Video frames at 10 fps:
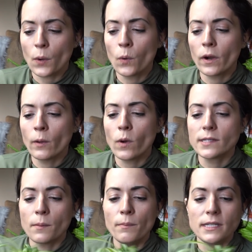or I
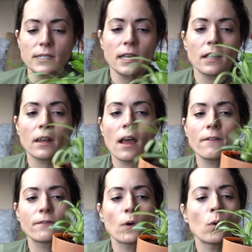wasn't misting it
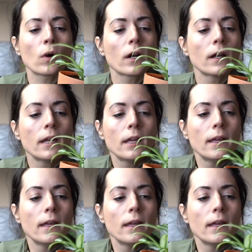enough, or